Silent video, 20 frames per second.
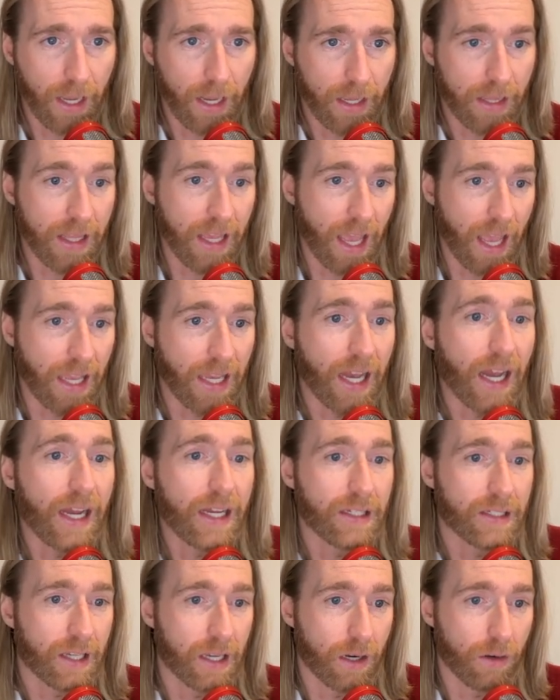the AI
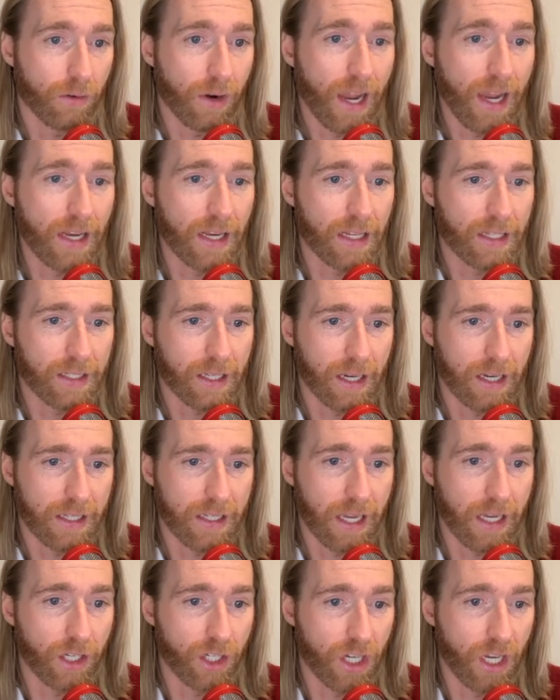is going to write and it's going to
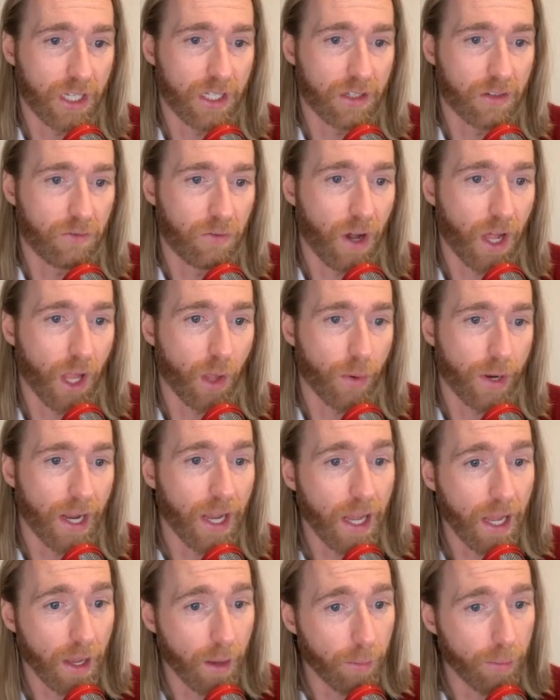say, just following
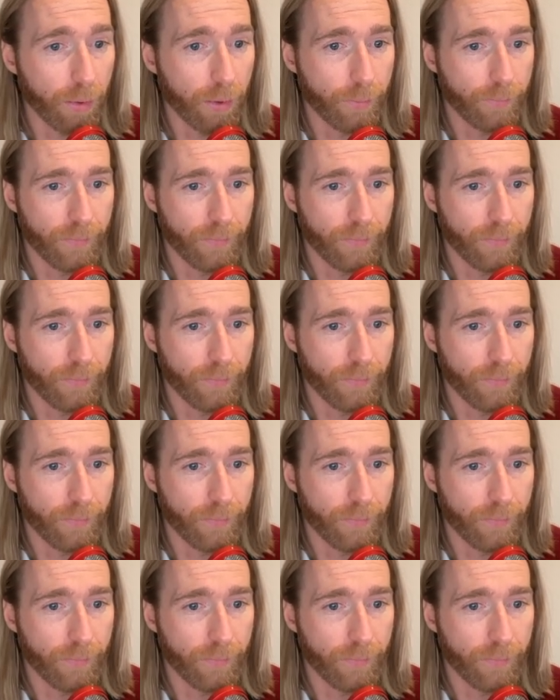up.